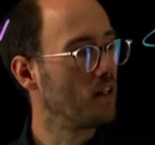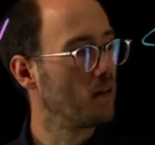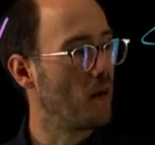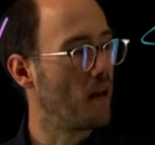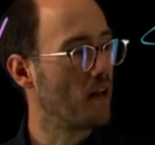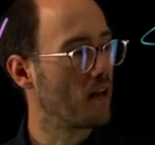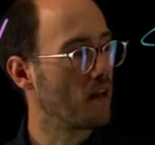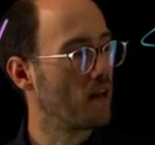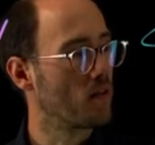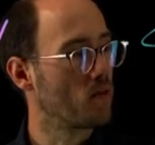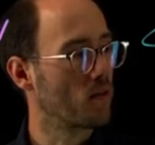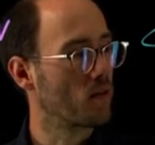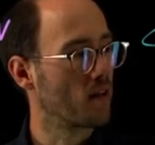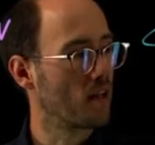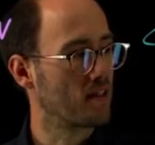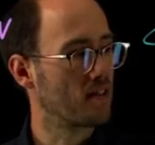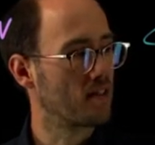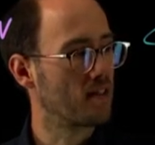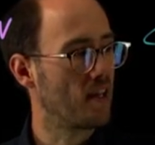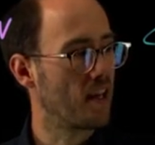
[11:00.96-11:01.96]
manner, you can
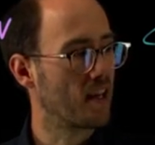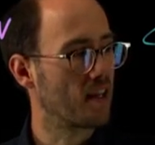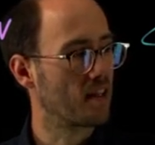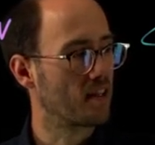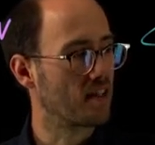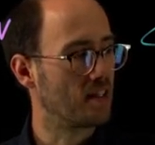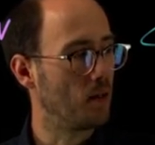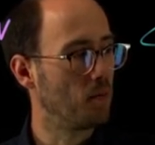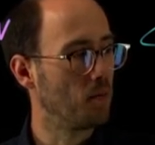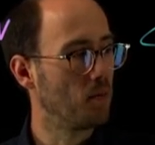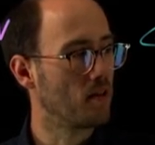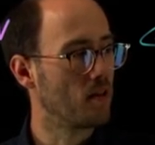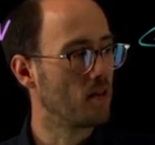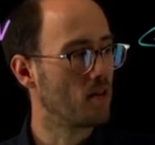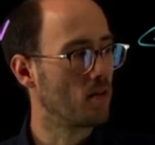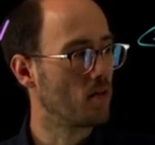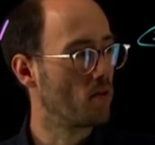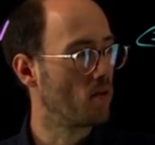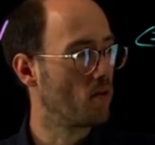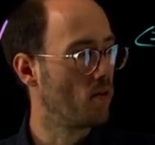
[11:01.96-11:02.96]
take
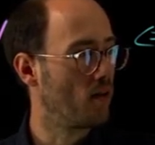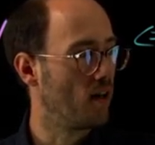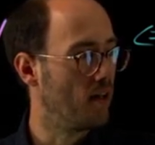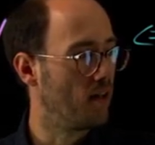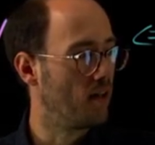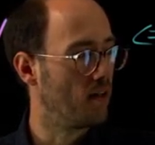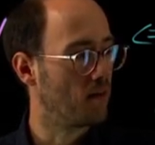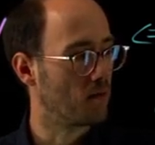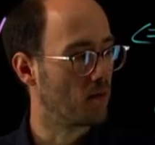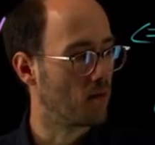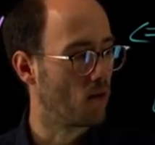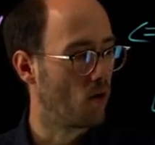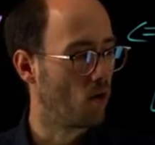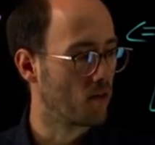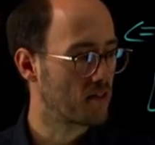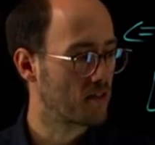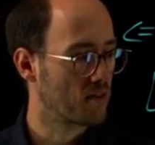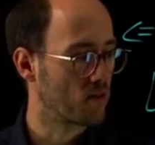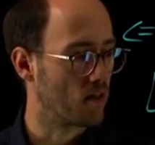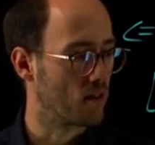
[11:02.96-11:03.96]
W
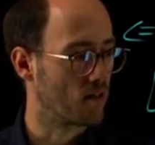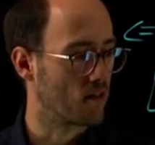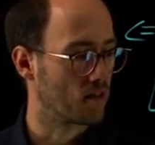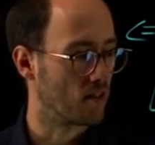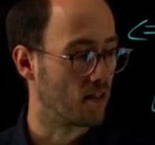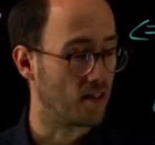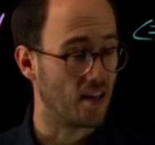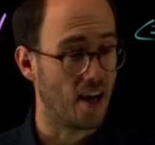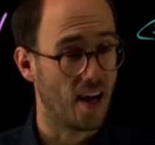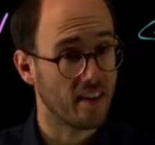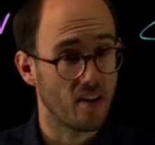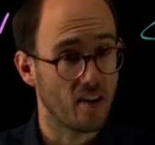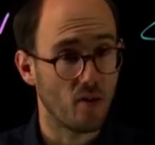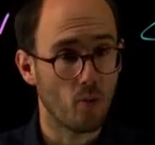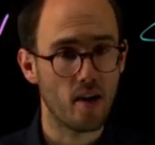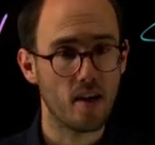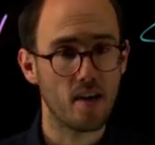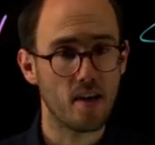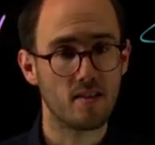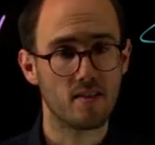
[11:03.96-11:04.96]
also in other
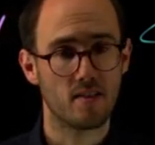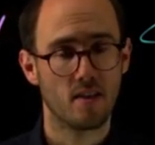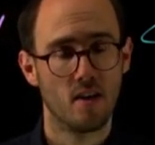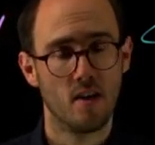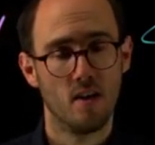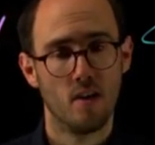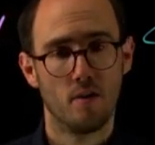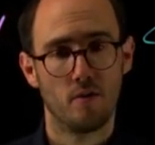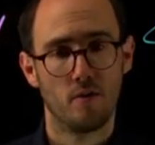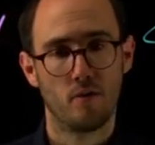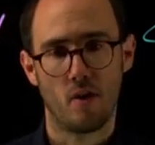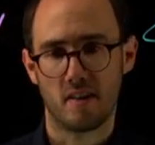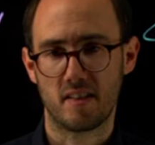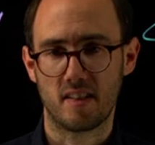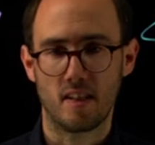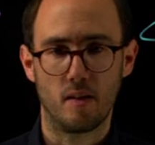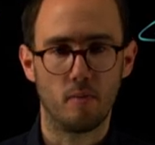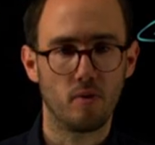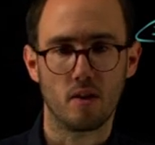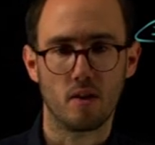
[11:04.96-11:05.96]
ways. For
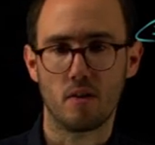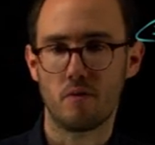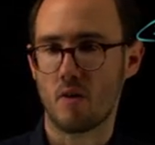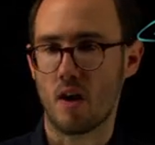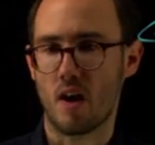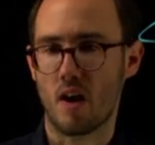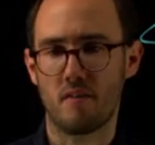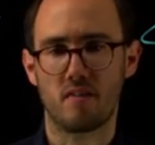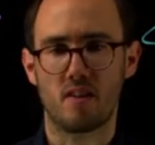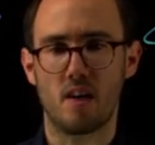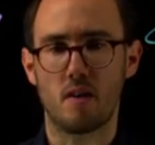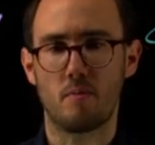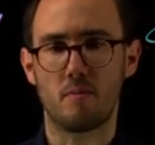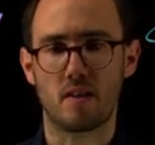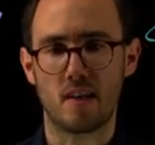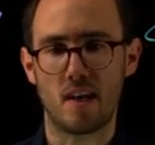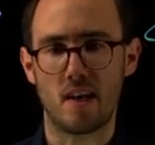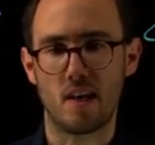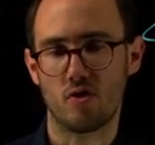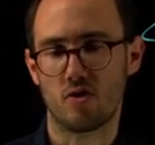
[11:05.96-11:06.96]
example, if you have an
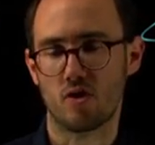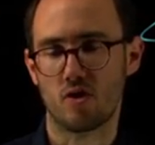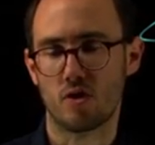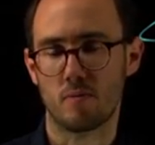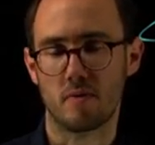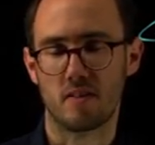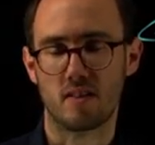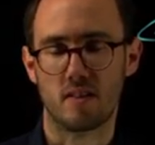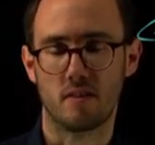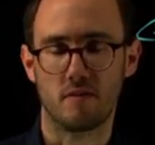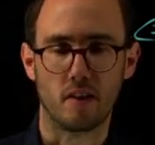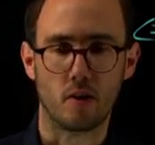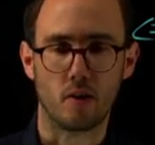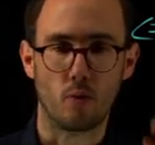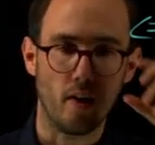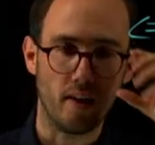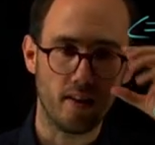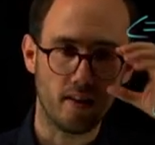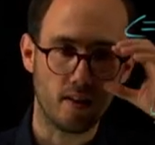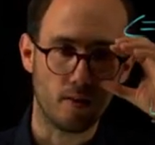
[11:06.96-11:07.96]
application-specific
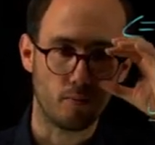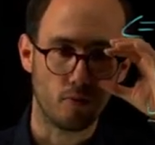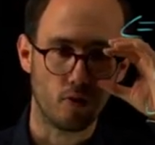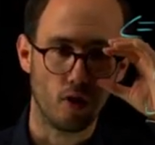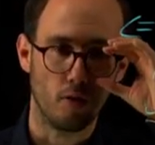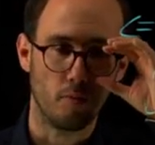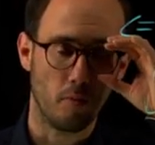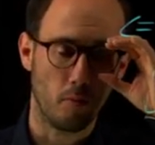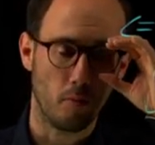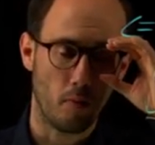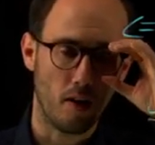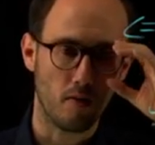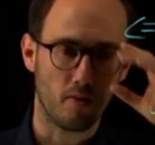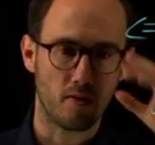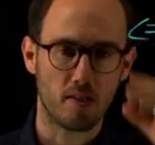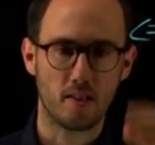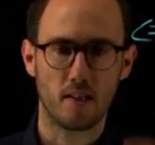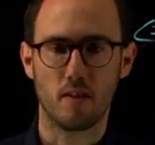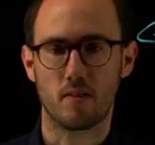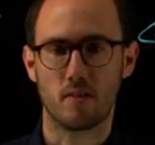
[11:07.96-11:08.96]
weighting problem where you
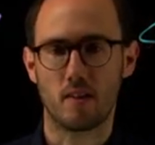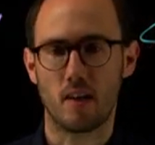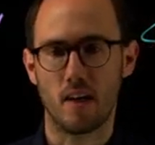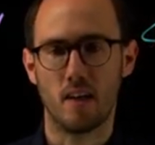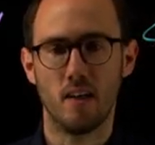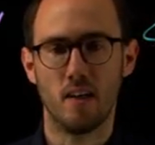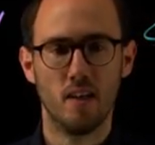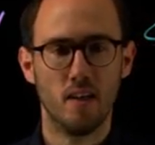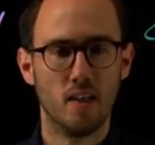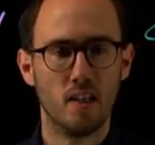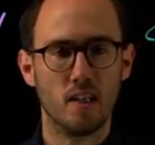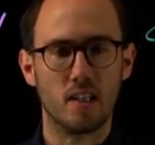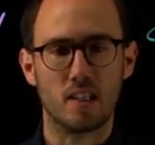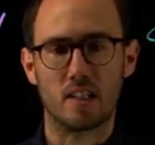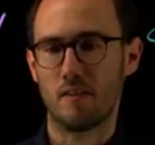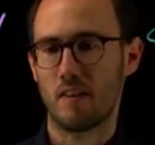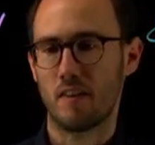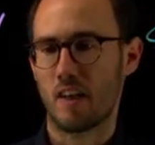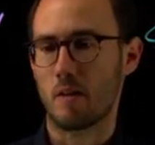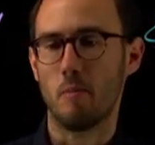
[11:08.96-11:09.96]
say, okay,
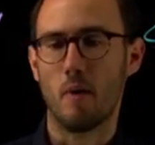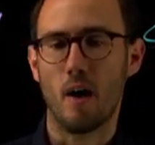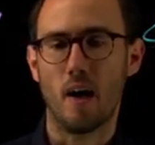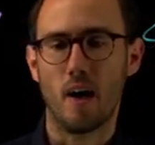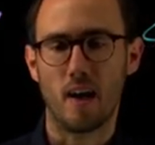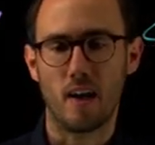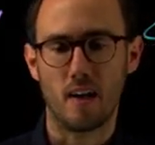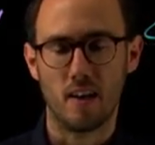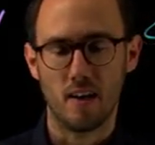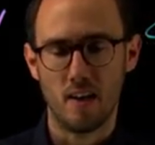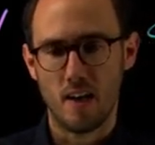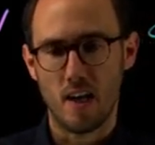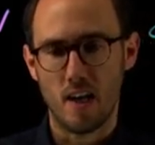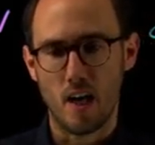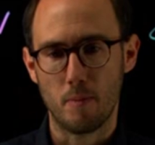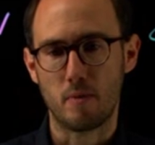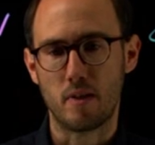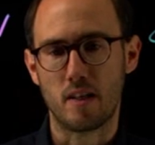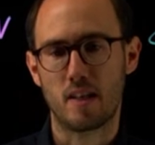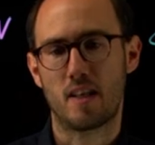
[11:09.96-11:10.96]
giving my
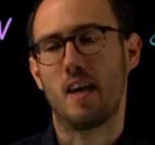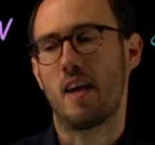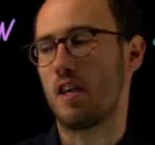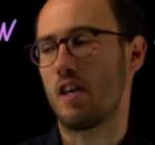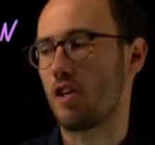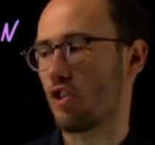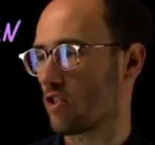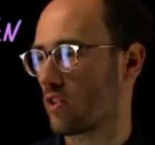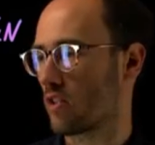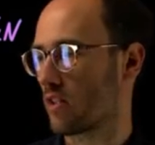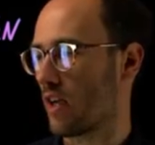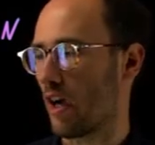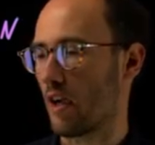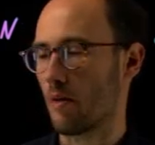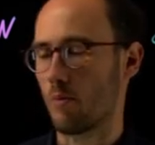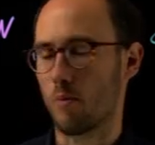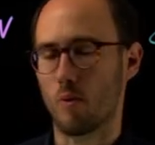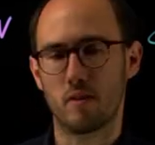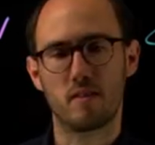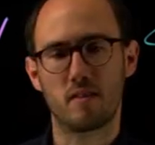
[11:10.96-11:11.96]
application, I
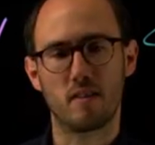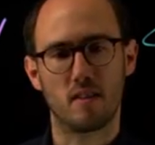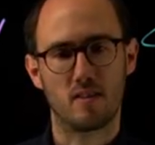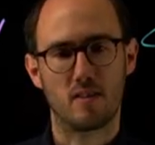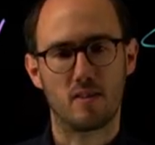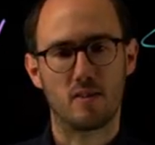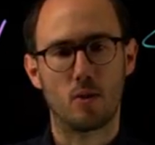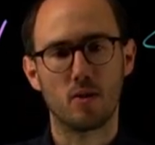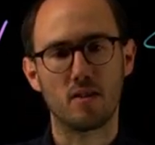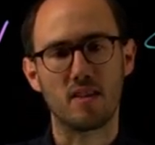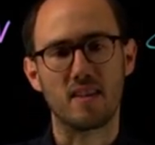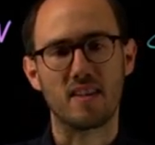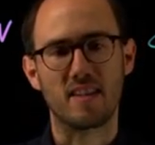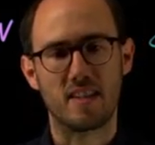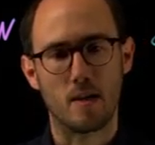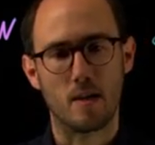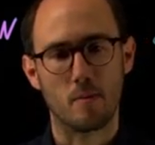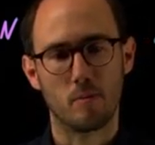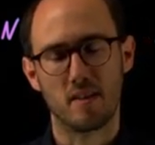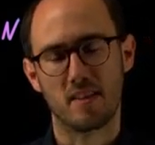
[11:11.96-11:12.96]
want that certain
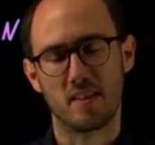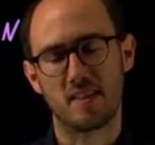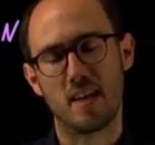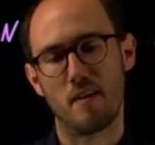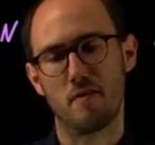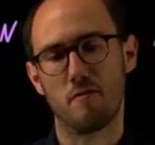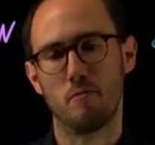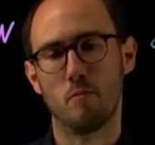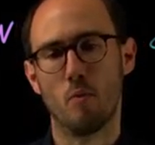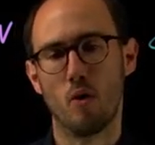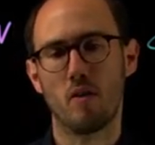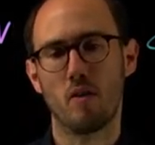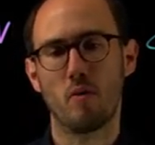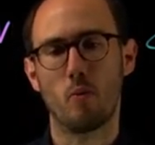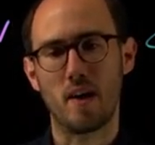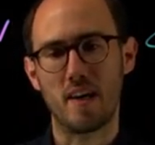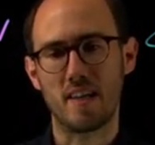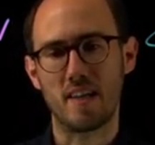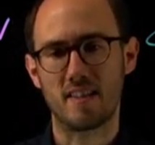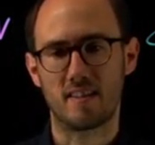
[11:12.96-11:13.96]
samples have more
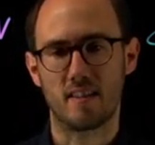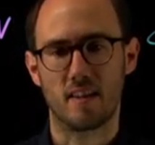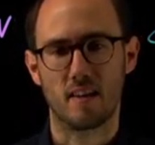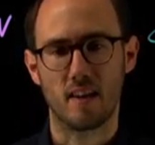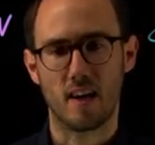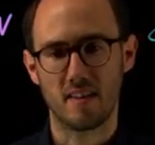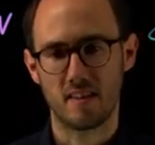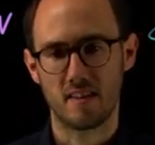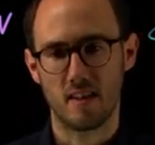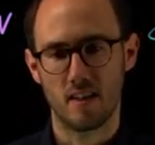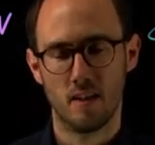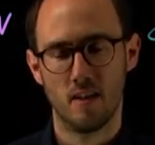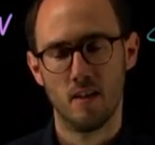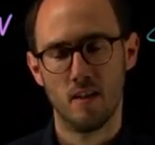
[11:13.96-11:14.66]
weights than others.